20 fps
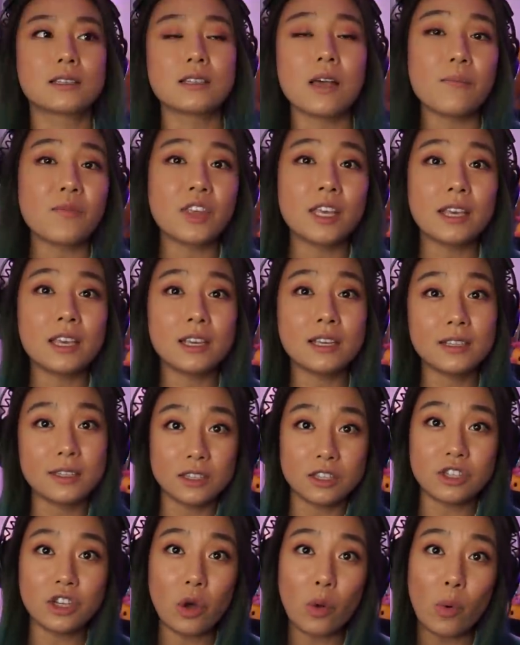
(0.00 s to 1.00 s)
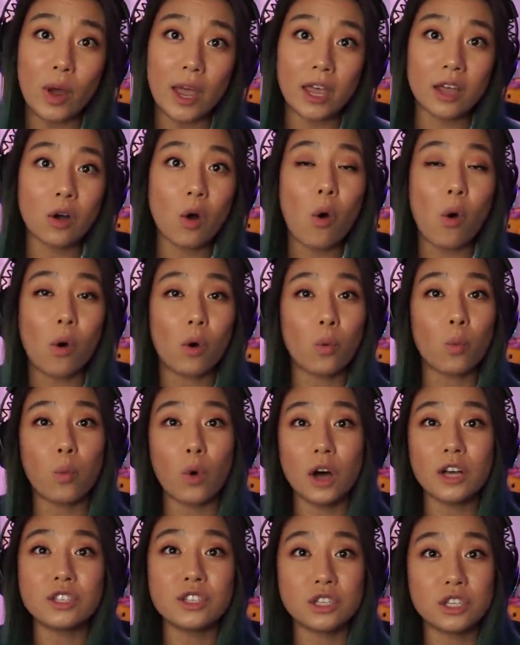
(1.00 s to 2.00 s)
something he's doing or
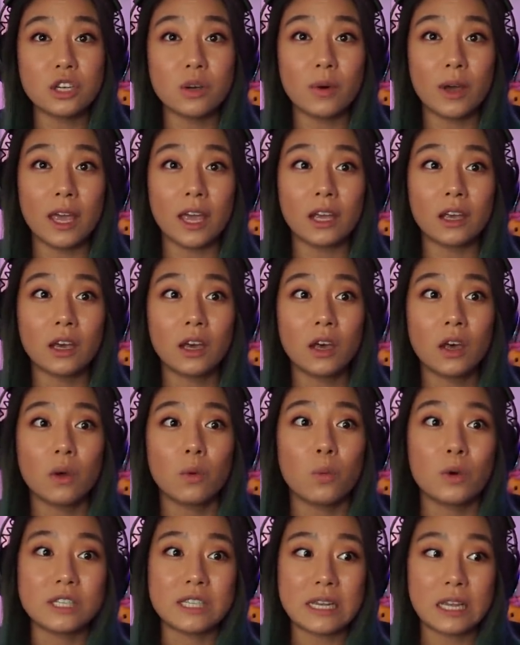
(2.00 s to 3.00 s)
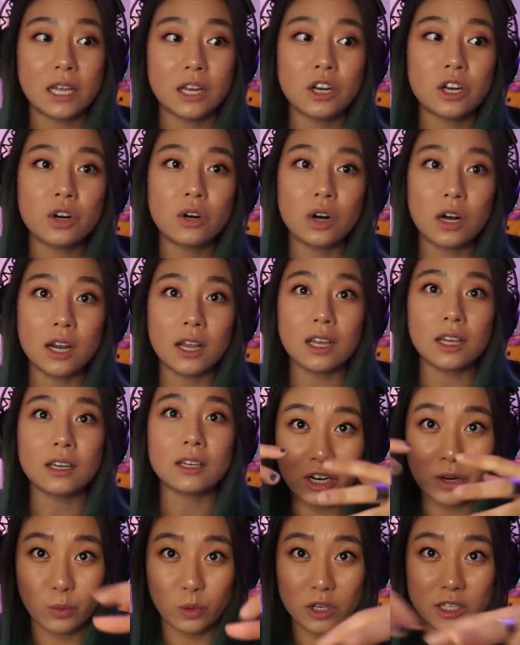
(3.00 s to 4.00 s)
was doing was
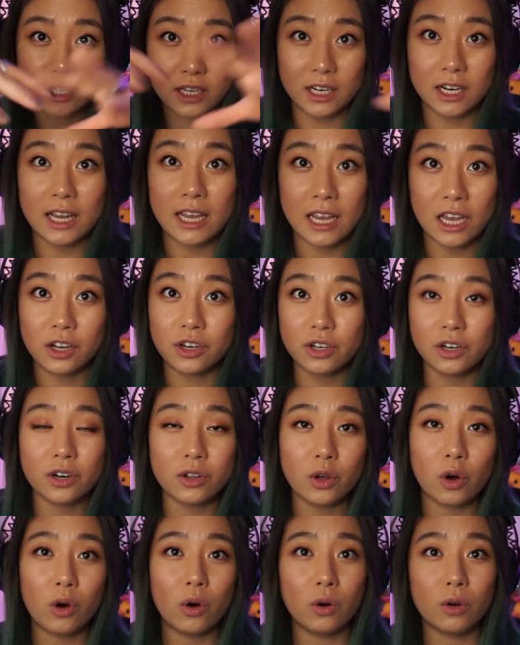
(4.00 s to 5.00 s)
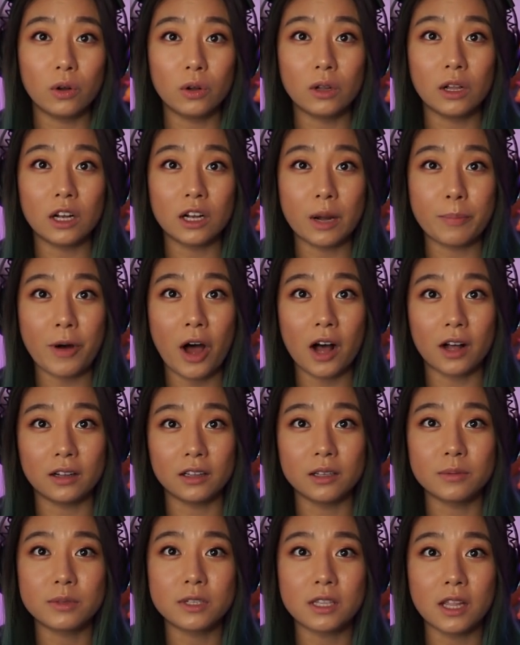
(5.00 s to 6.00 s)
gonna hinder the whole
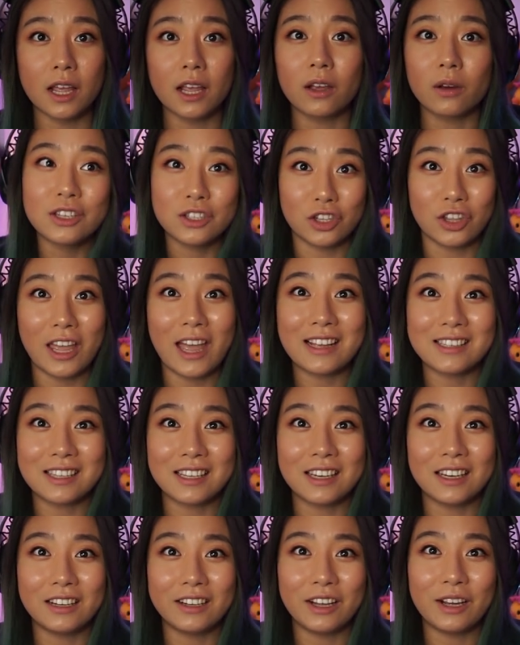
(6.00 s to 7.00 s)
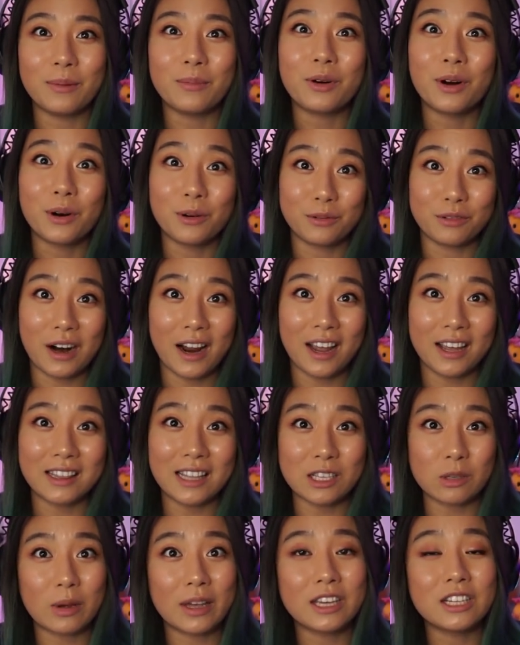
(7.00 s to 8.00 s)
apocalypse thing. So they had to kill him, right?
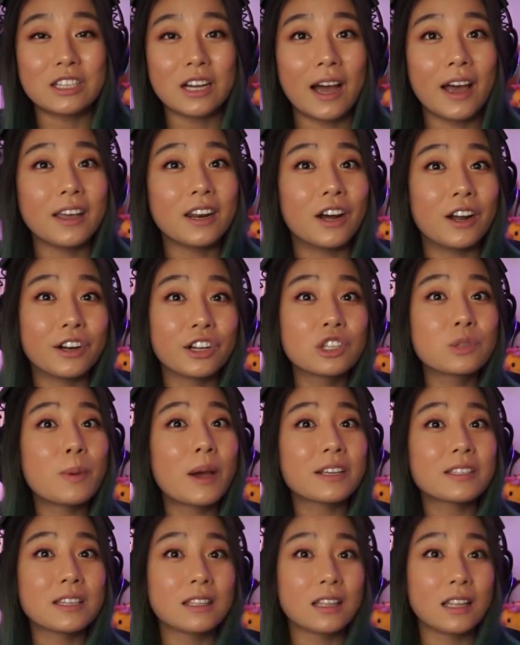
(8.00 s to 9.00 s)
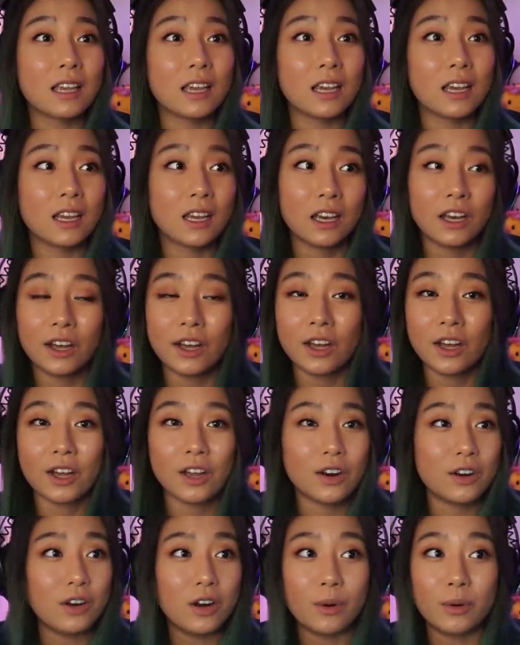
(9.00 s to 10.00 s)
That's why he died unexpectedly.
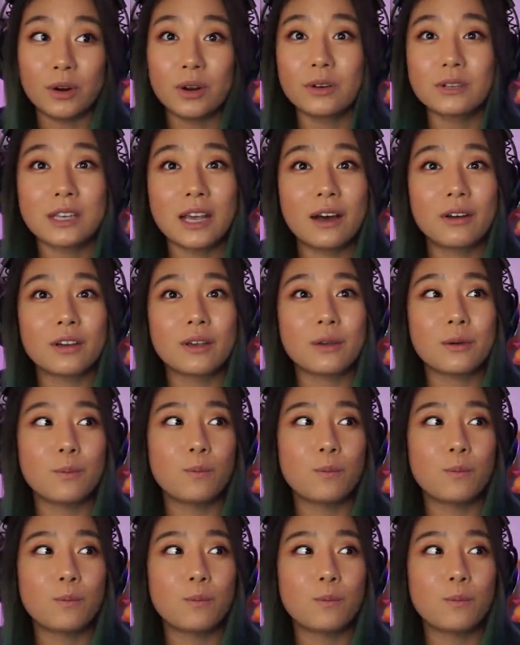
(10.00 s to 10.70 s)
No one knows how he